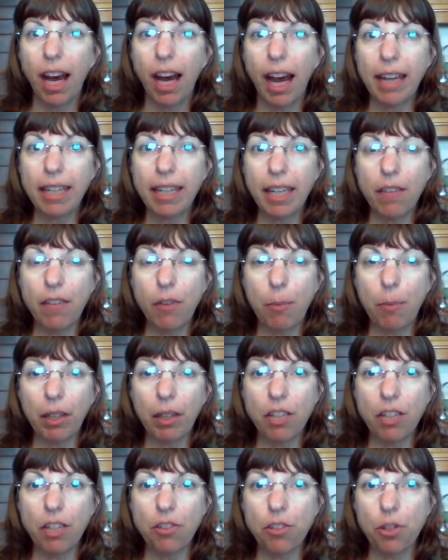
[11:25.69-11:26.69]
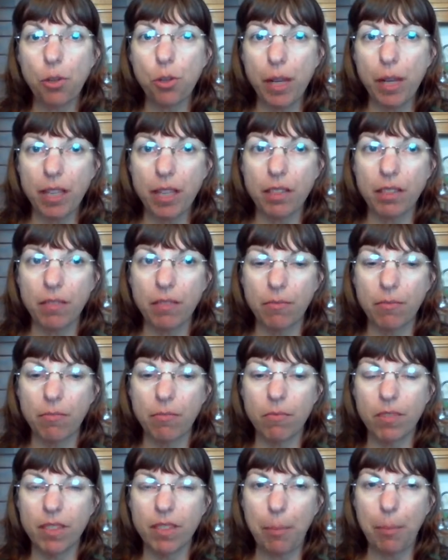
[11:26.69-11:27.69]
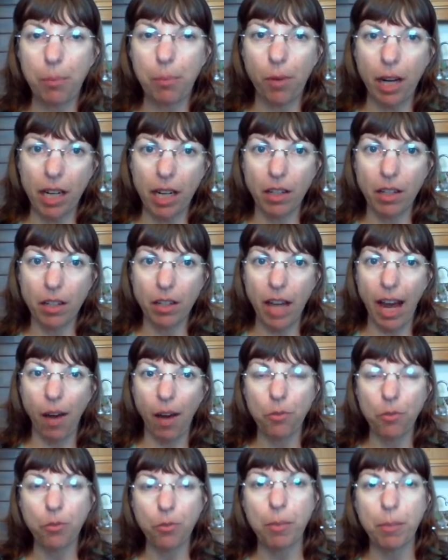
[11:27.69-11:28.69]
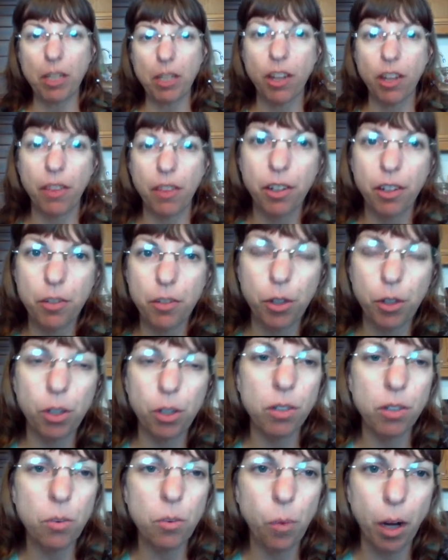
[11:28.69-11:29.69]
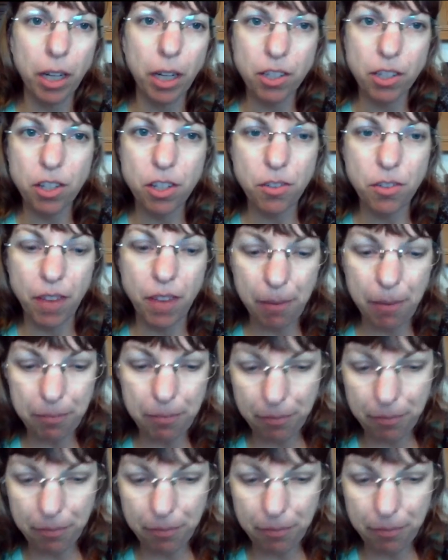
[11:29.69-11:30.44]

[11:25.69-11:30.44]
I'd give them at least 2 weeks separating out from each other if you're wanting to do that.